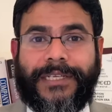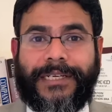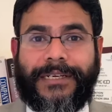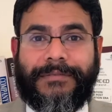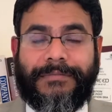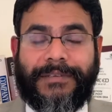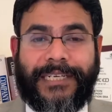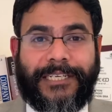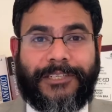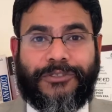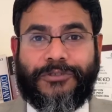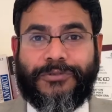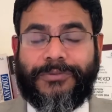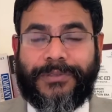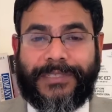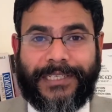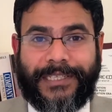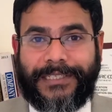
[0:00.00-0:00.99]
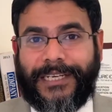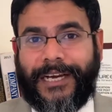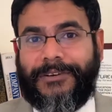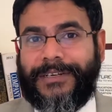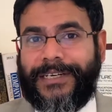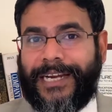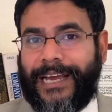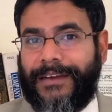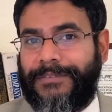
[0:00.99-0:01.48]
need to sit down
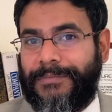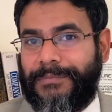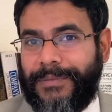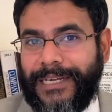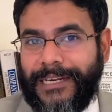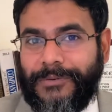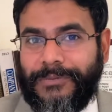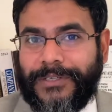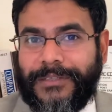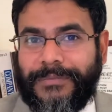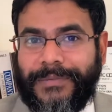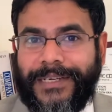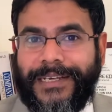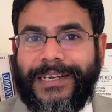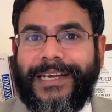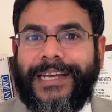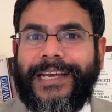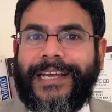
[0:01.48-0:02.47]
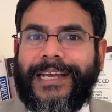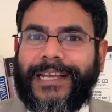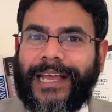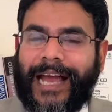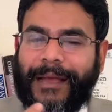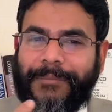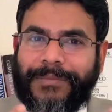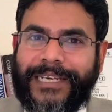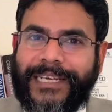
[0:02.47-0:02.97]
and have a meal with me,
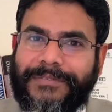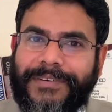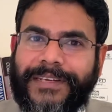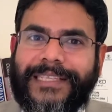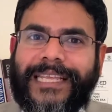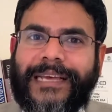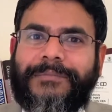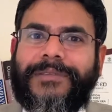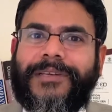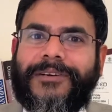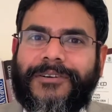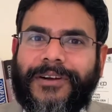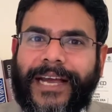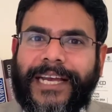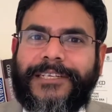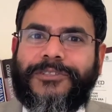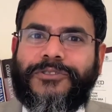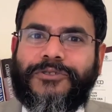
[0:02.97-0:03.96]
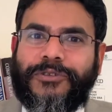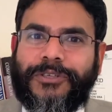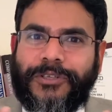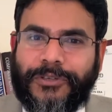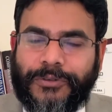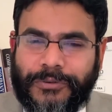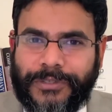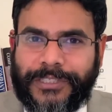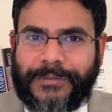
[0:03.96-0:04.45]
I'm giving them the right to
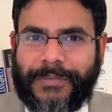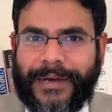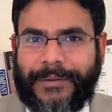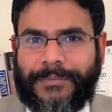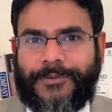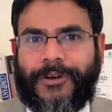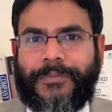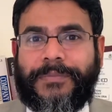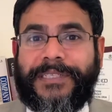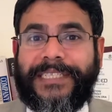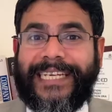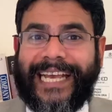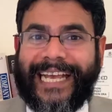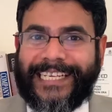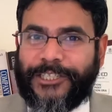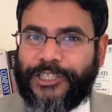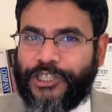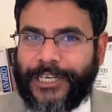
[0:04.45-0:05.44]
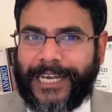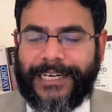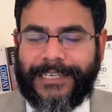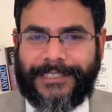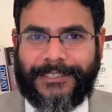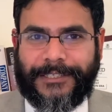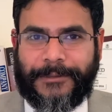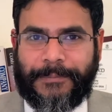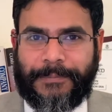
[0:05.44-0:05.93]
use my property as
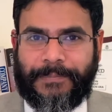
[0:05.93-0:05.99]
shelter.